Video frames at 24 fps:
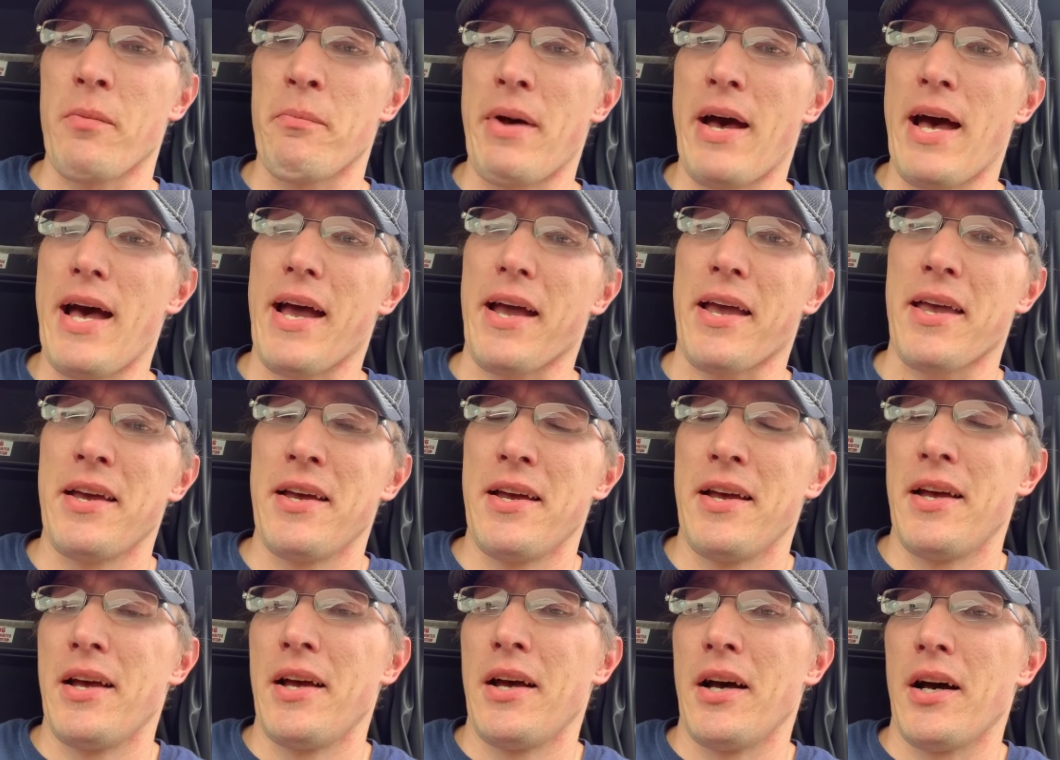back.
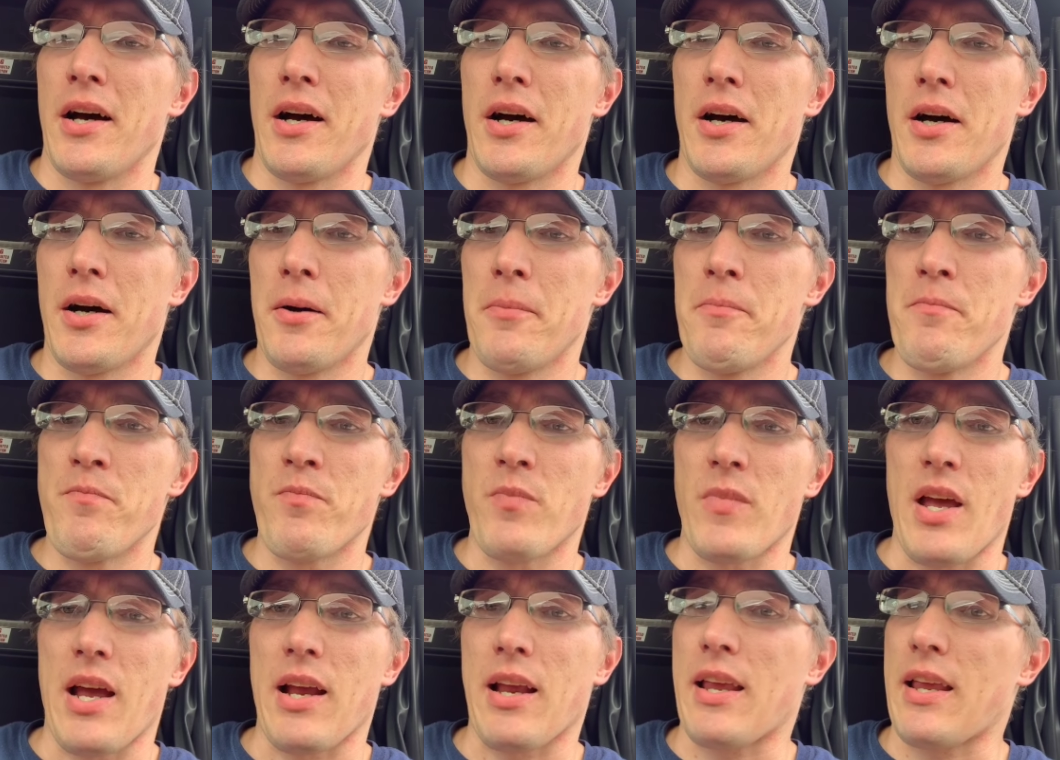I
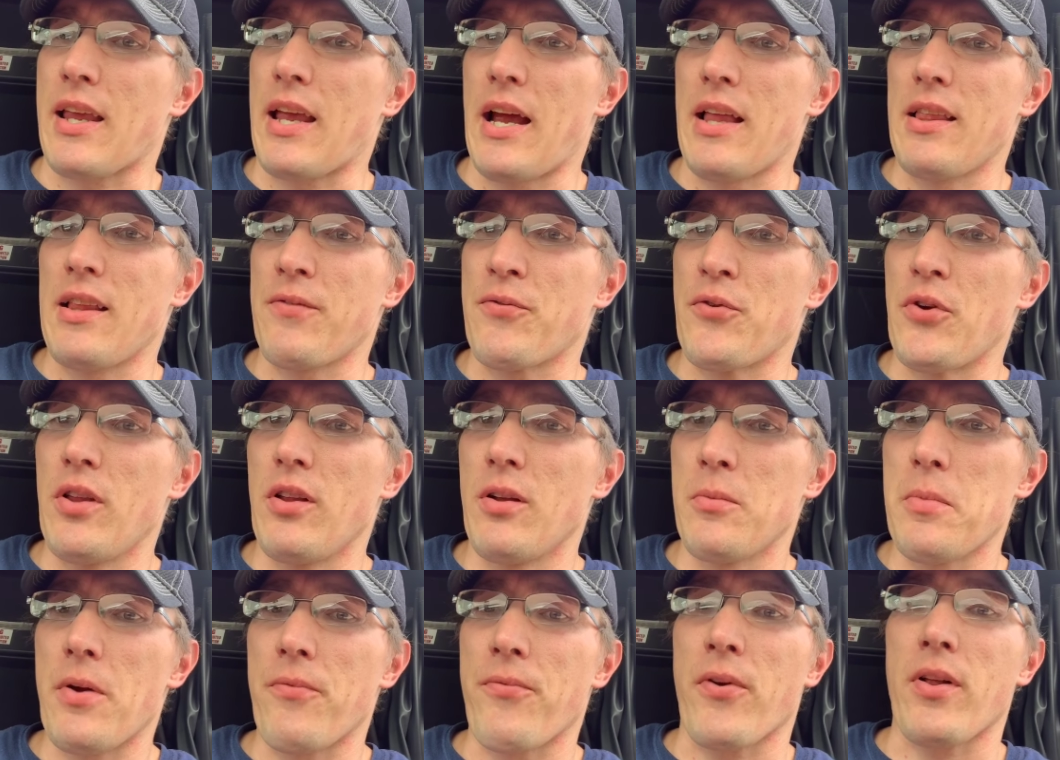kind of left you a little
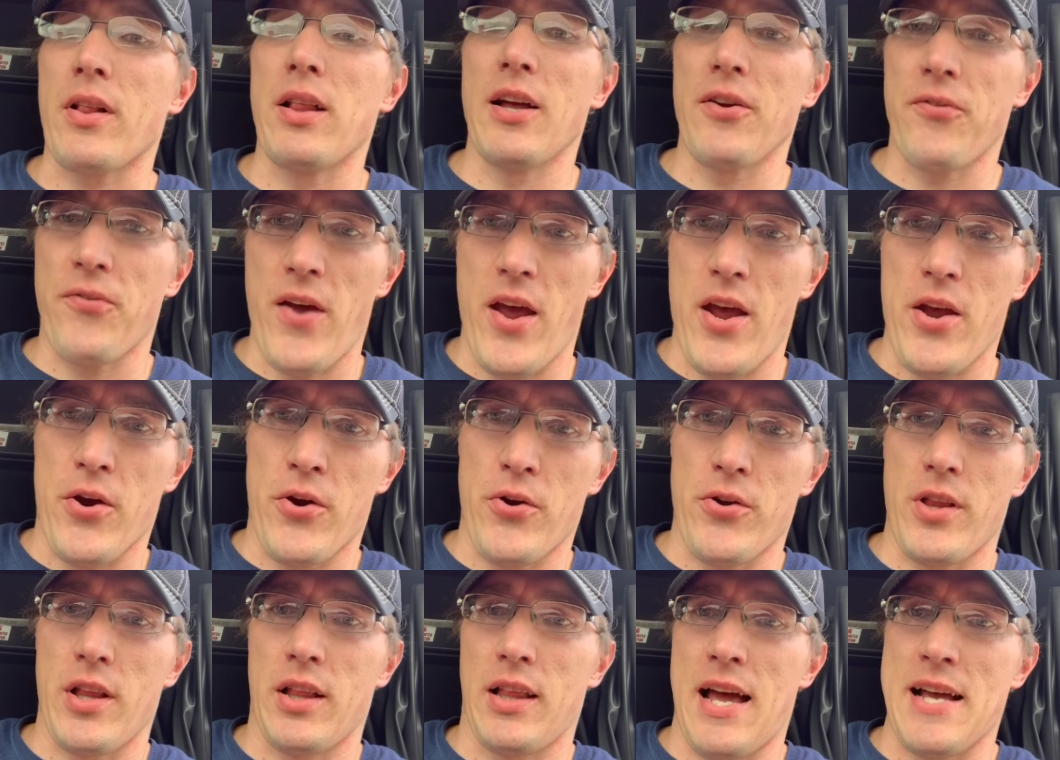bit of a cliffhanger
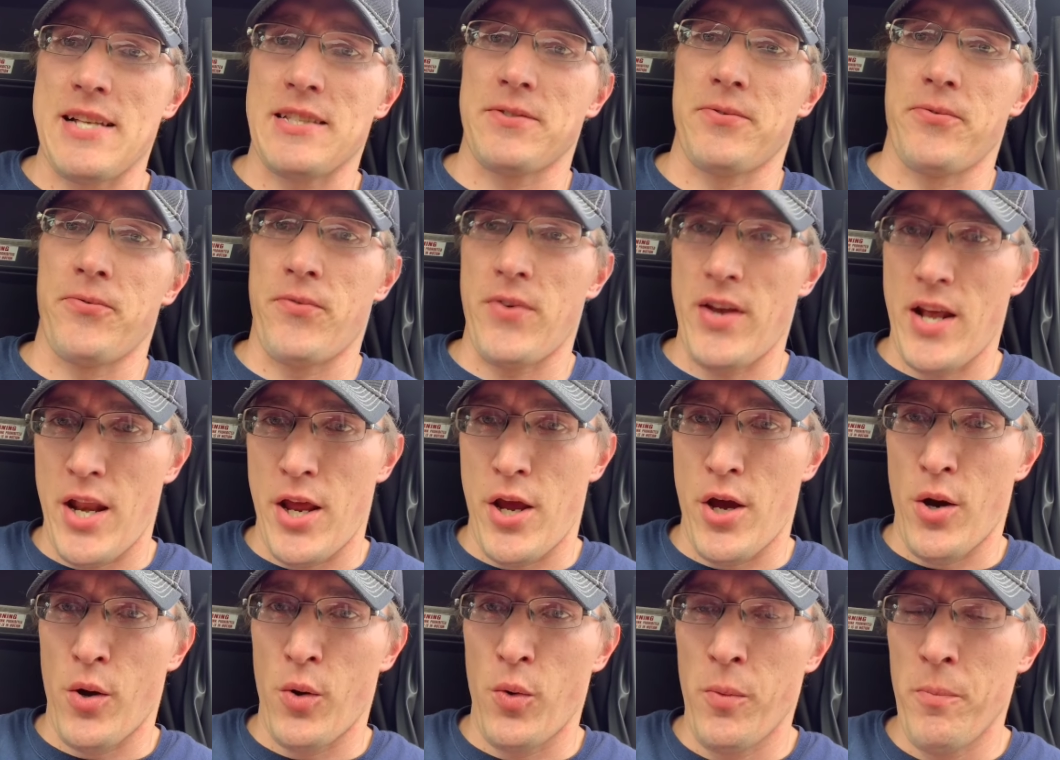in the last
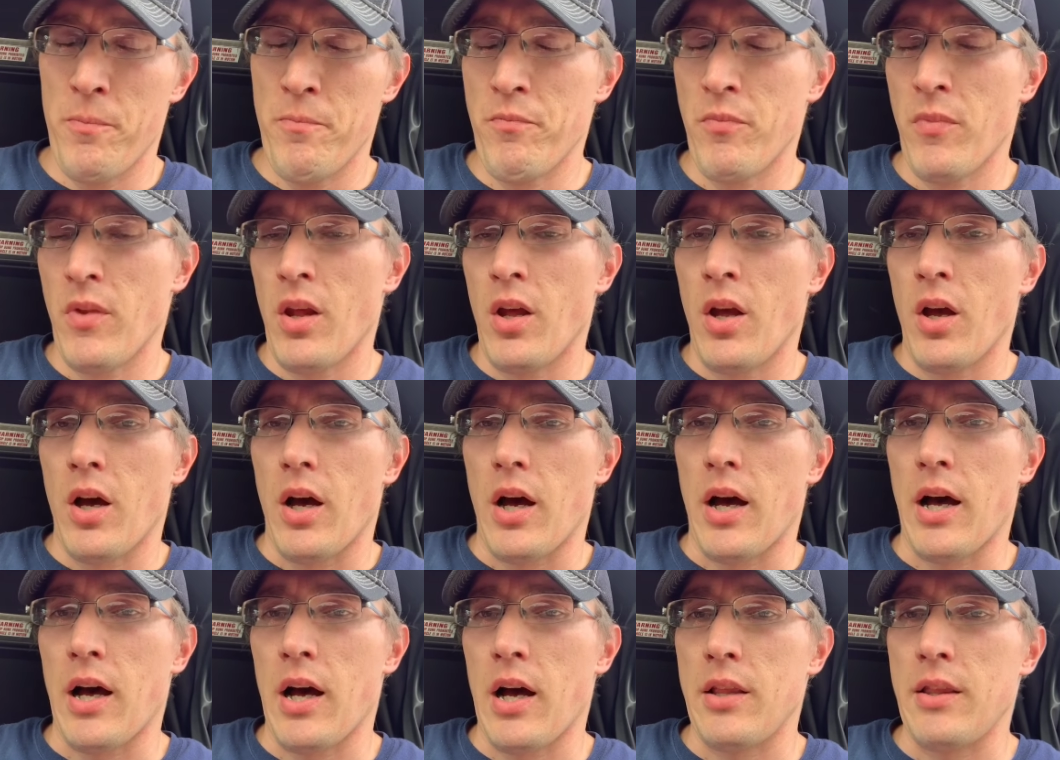video
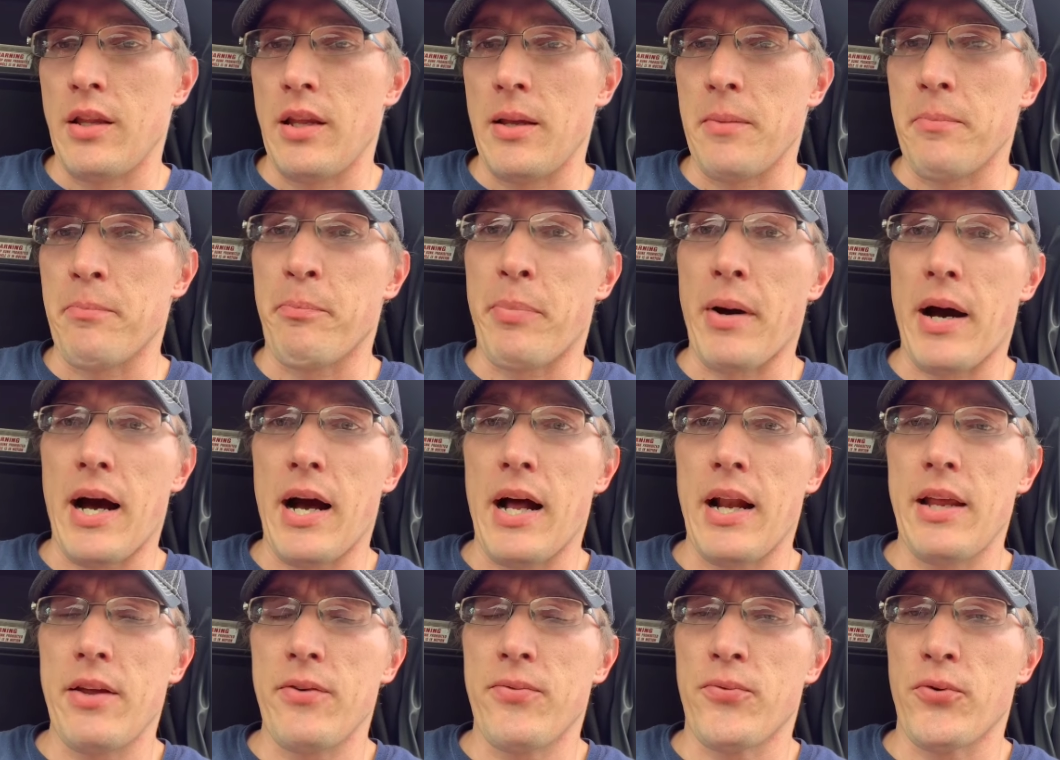on the
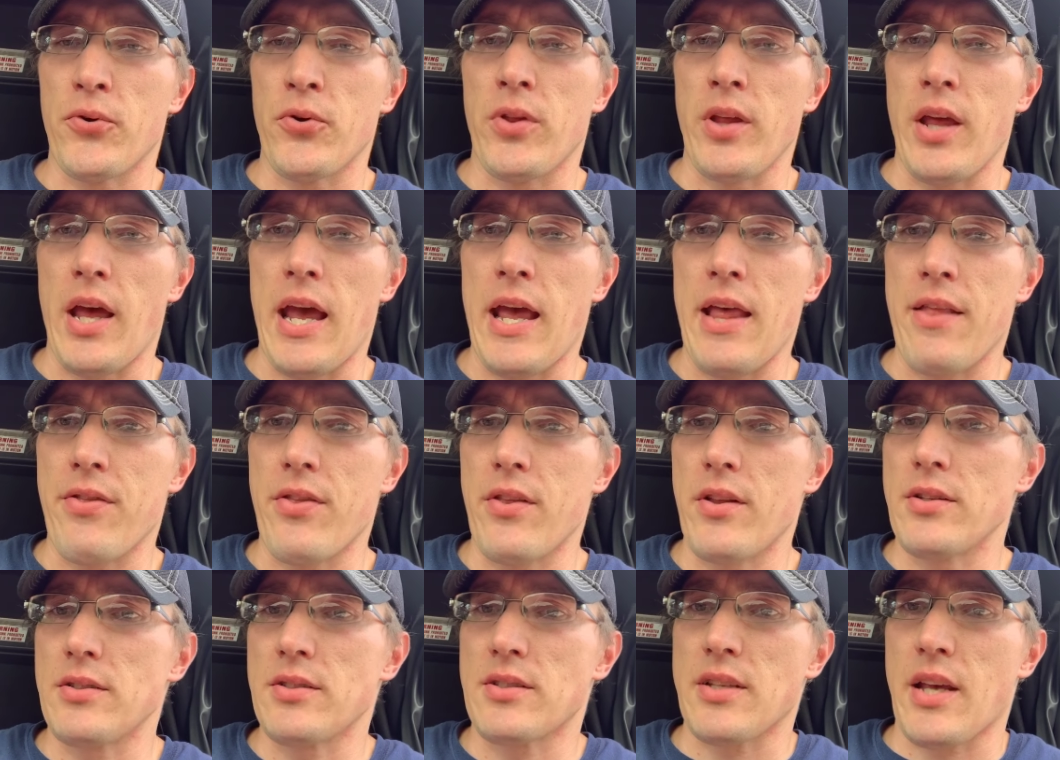body for the 8th
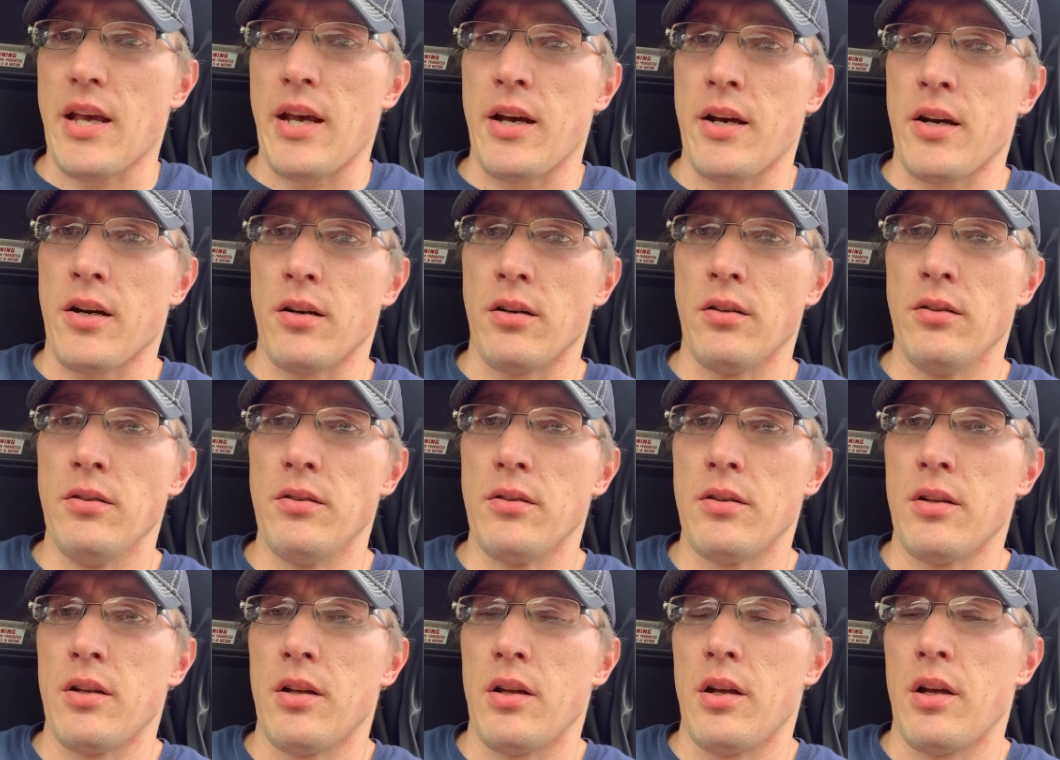scale.
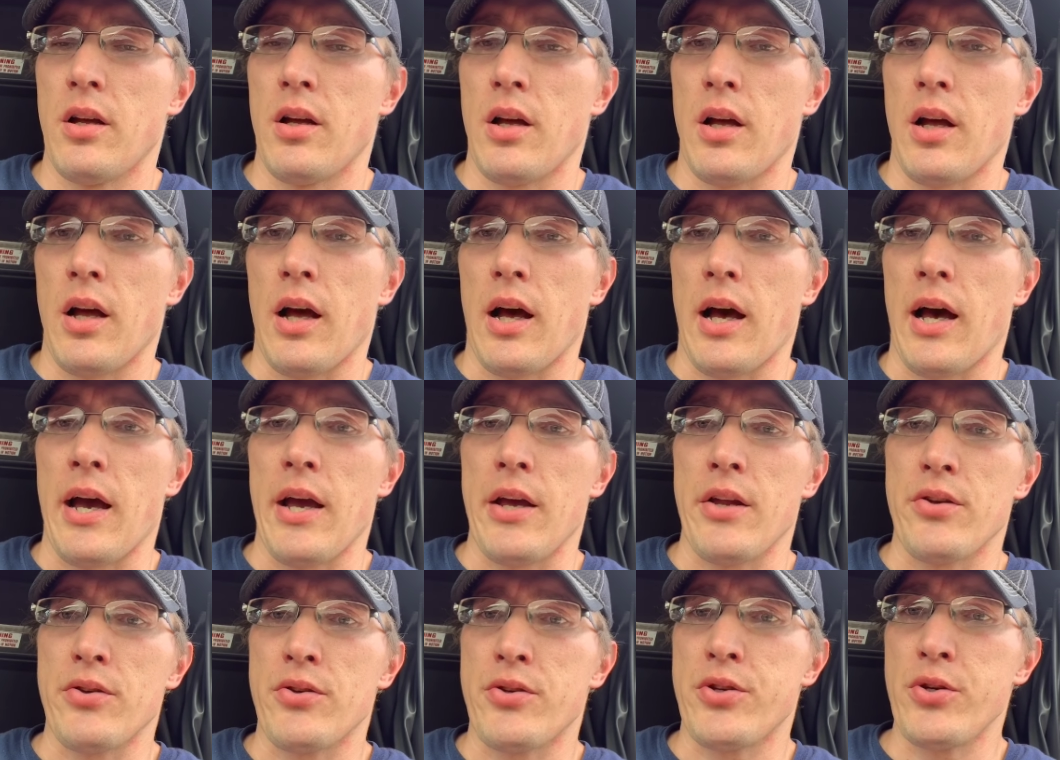
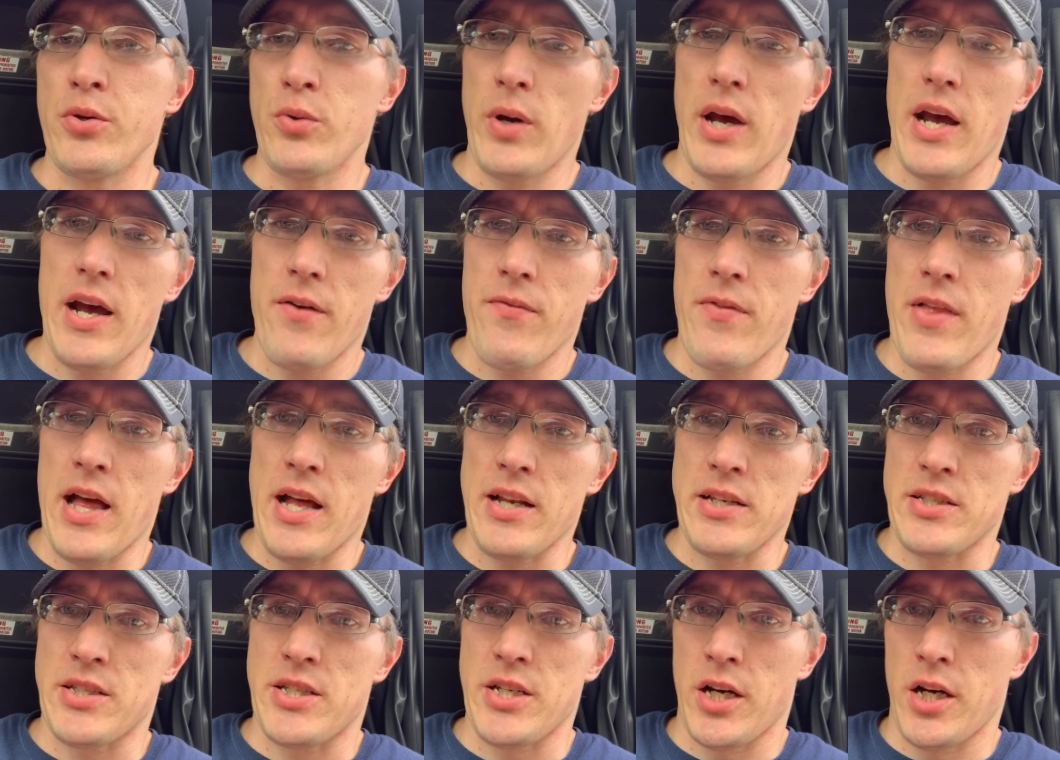I do have
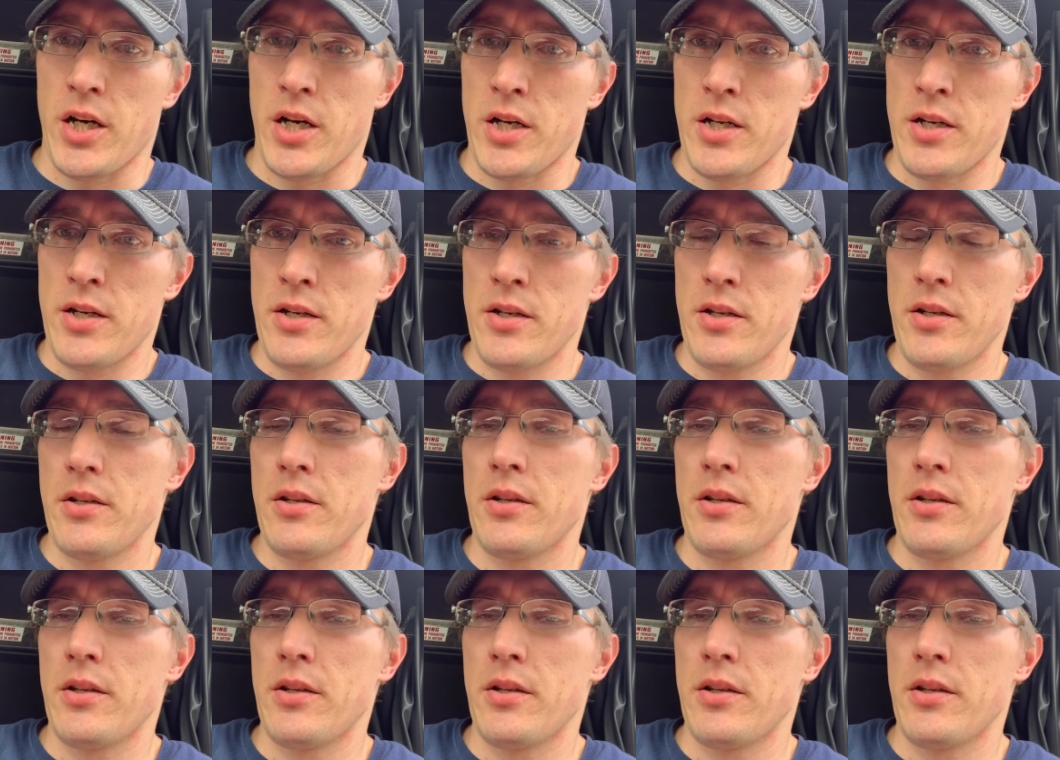that done.